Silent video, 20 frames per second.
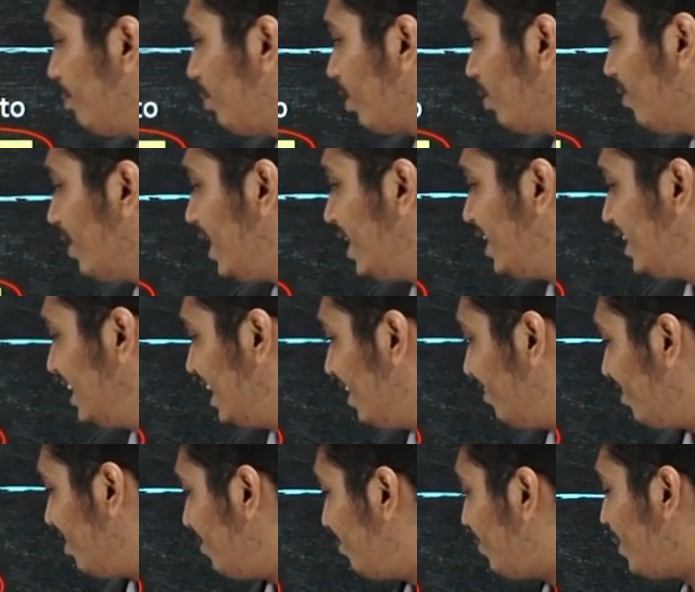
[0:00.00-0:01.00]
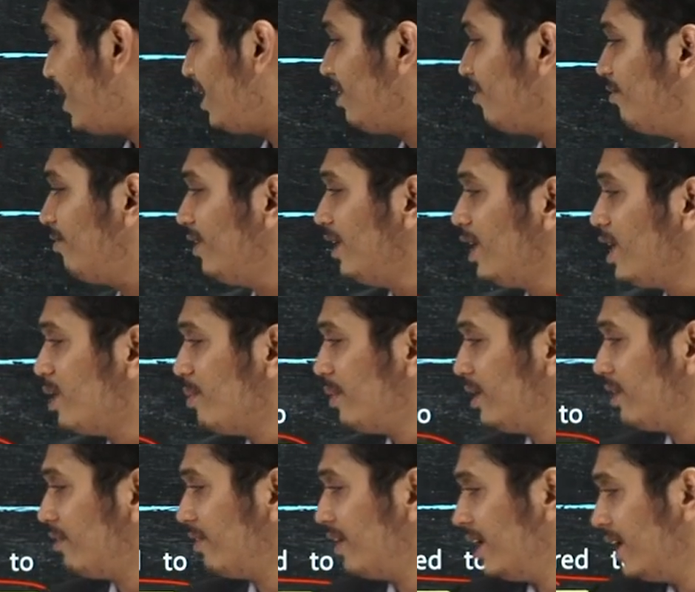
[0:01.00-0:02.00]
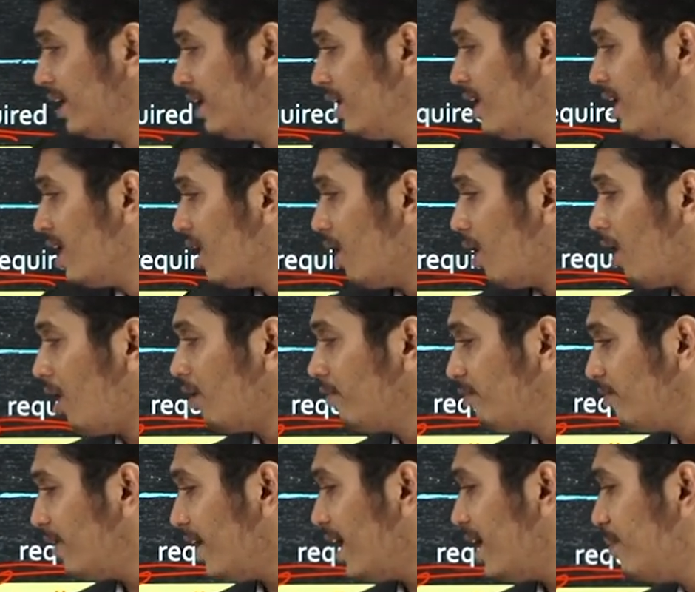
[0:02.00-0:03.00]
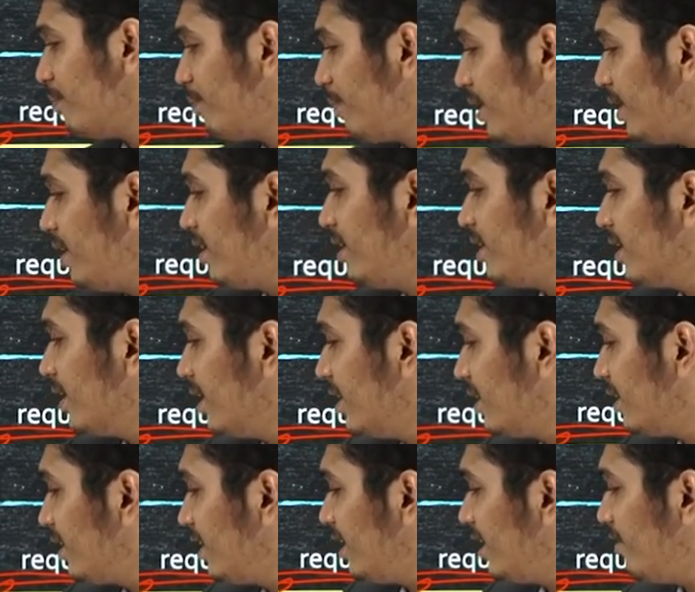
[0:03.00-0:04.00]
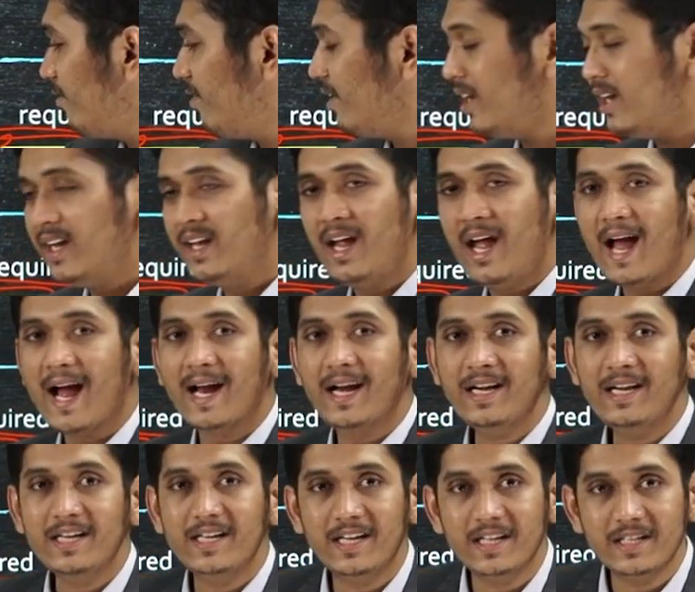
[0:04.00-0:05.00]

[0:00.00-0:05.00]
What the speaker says: providing level playing field between offline print, TV and